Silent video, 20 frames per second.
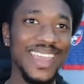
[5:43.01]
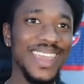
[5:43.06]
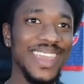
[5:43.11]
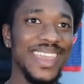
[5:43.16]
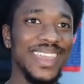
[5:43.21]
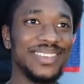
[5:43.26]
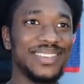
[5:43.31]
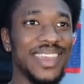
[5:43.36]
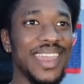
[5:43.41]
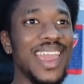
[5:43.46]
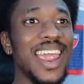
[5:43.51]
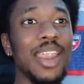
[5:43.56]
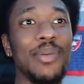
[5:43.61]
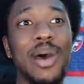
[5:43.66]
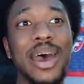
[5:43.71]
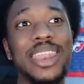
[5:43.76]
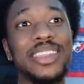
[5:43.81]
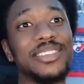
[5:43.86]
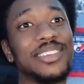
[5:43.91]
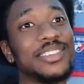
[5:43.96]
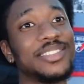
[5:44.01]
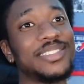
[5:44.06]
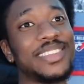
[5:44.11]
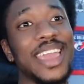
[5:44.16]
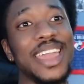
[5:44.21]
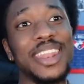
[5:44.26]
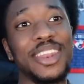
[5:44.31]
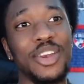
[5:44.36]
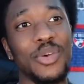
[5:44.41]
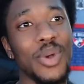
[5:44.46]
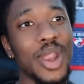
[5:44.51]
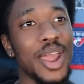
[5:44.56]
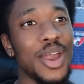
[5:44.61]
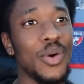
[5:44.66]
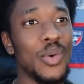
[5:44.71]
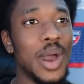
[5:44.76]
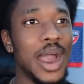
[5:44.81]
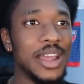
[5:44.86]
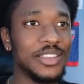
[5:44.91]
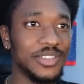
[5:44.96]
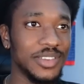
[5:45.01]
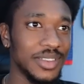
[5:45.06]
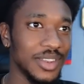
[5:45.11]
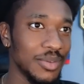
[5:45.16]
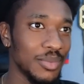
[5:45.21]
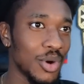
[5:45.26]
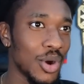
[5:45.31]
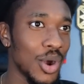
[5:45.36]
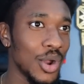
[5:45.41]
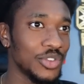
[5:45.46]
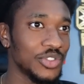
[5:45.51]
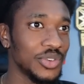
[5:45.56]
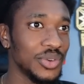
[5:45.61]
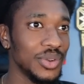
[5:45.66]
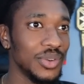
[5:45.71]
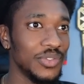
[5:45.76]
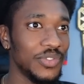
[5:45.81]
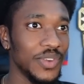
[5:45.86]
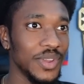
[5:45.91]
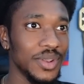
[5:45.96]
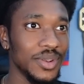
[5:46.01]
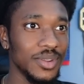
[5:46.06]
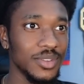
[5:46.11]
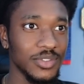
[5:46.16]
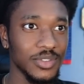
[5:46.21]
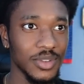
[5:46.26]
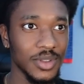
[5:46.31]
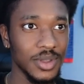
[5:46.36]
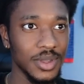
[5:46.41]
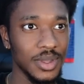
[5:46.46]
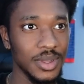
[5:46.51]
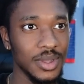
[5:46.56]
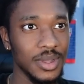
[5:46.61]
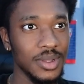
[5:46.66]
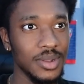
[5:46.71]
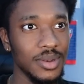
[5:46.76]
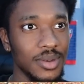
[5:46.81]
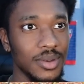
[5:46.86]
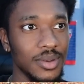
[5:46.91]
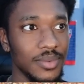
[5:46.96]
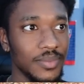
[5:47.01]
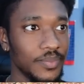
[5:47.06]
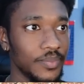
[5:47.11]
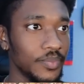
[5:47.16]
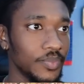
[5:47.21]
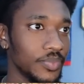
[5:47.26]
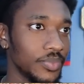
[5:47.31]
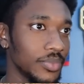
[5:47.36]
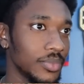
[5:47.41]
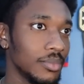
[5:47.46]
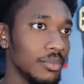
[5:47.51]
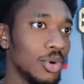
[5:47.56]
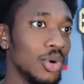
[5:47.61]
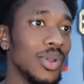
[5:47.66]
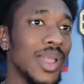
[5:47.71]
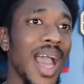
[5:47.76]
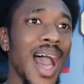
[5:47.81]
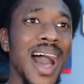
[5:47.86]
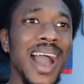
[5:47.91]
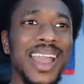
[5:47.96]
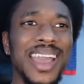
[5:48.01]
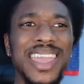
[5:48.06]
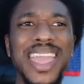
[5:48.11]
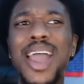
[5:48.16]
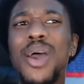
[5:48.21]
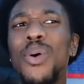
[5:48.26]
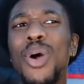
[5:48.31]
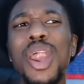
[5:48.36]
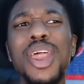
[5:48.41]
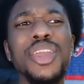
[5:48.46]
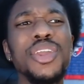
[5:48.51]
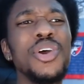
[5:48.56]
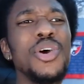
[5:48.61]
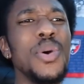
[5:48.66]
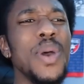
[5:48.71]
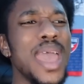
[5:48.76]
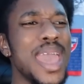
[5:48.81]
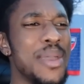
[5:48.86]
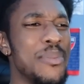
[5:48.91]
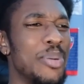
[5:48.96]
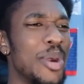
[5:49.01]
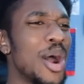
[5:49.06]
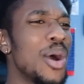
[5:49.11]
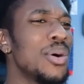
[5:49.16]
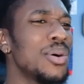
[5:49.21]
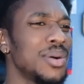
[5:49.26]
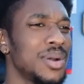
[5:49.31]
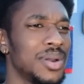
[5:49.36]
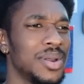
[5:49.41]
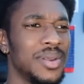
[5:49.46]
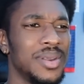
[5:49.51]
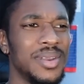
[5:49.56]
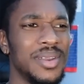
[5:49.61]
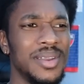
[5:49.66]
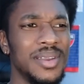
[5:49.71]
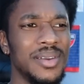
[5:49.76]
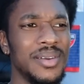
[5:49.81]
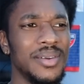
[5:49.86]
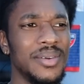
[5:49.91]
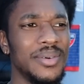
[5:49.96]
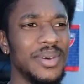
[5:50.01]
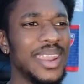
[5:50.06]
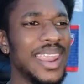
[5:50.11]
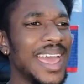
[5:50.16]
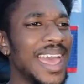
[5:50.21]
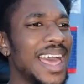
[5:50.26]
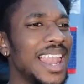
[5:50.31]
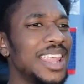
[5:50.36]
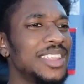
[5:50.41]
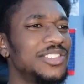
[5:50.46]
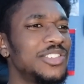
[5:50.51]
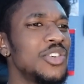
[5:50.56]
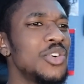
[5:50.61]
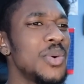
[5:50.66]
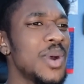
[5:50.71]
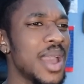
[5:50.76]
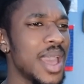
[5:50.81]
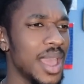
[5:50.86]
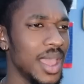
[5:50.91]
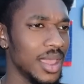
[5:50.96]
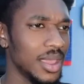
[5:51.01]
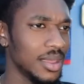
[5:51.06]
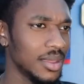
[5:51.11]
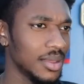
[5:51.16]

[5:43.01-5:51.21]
Easy. Everybody just standing around watching them Arsenal defenders. Buyaka, yeah, where are you at, bro? Where the hell is you at?